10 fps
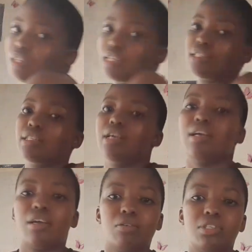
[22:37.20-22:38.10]
this?
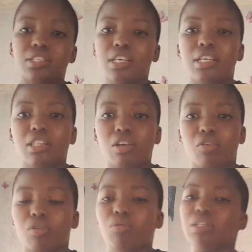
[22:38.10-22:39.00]
I don't see anything
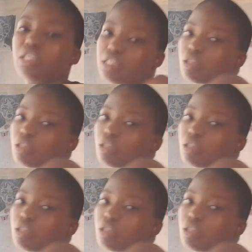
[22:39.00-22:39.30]
wrong with this,